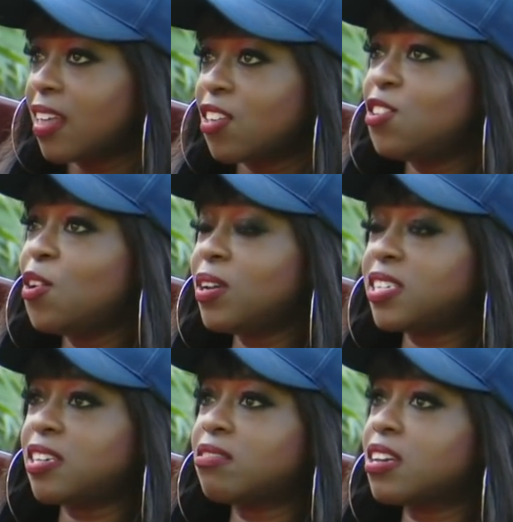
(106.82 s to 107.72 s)
You know,
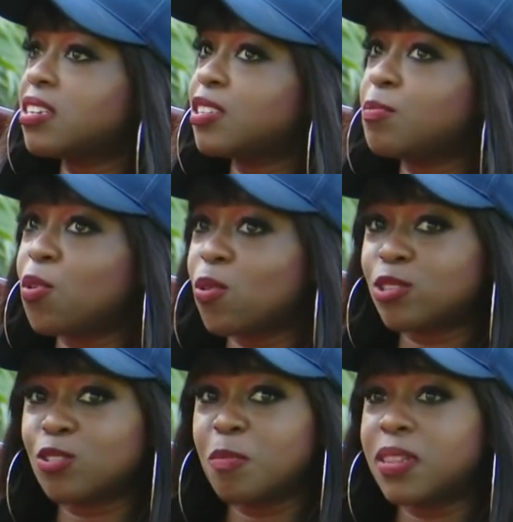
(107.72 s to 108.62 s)
it sounds like a simple
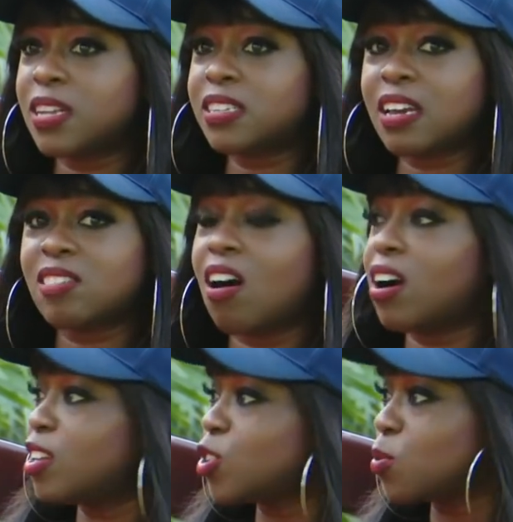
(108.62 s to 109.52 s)
question, but that's like the
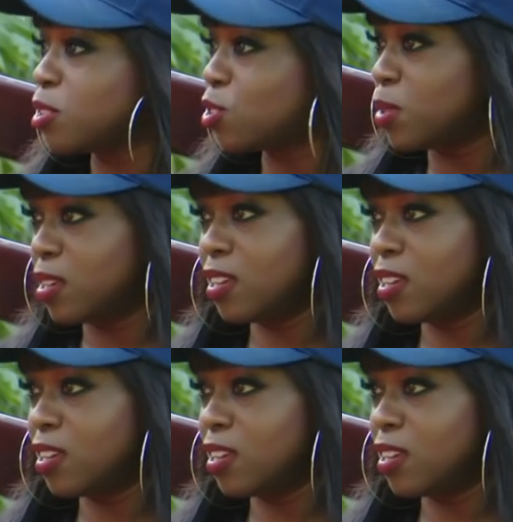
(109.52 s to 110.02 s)
hardest question.